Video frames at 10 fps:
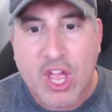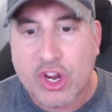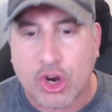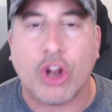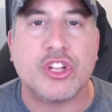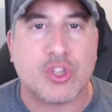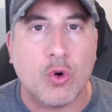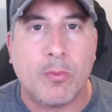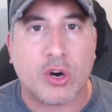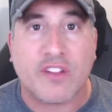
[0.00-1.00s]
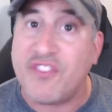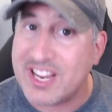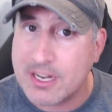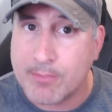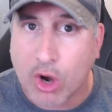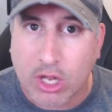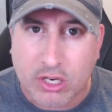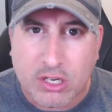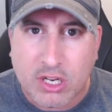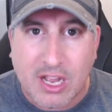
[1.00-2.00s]
Carlos Ulberg fighting a brawler,
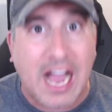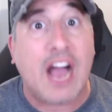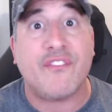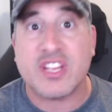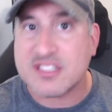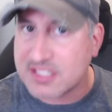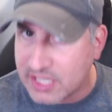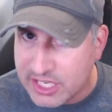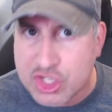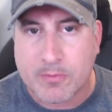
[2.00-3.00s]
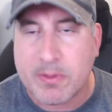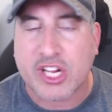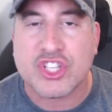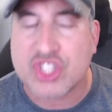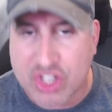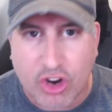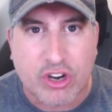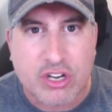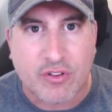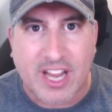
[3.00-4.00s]
obviously should be
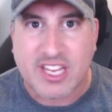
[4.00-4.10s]
concerned, right?